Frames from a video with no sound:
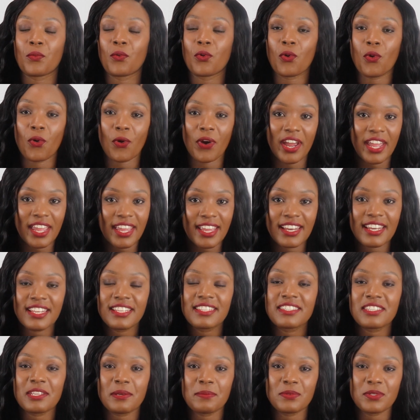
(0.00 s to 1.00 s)
go ahead
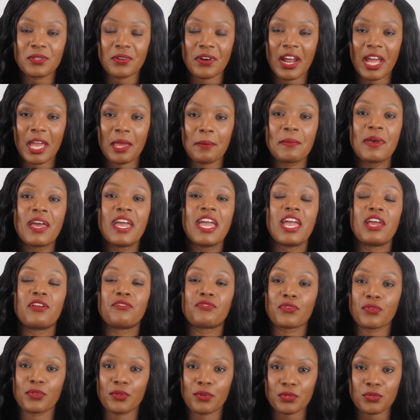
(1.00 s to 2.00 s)
and subscribe. And
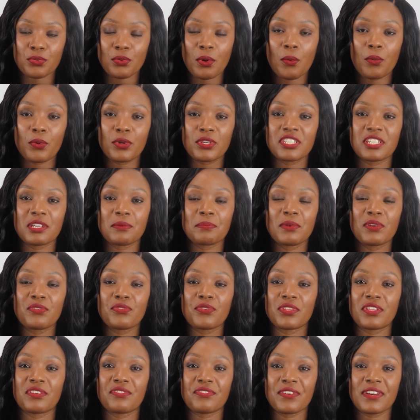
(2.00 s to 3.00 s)
for those who are watching me
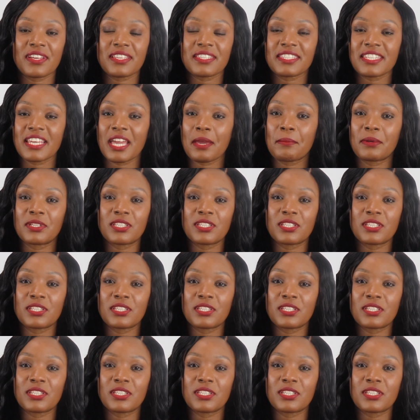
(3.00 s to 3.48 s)
for the first time,